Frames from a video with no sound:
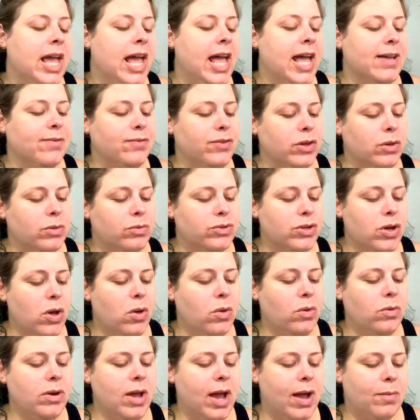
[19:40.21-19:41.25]
If you
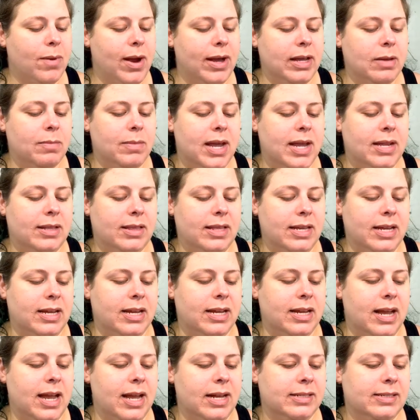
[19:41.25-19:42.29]
don't, I recommend
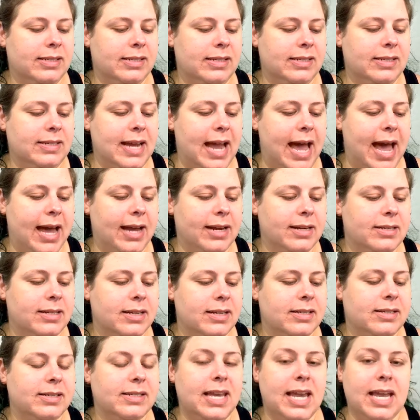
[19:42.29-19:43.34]
the stacked
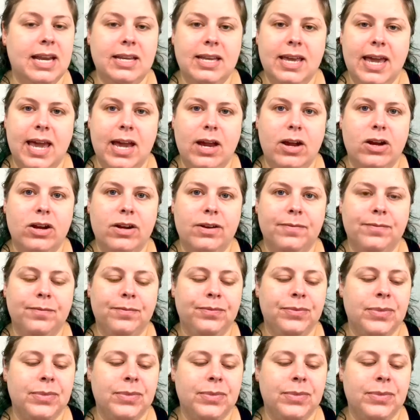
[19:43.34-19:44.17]
skincare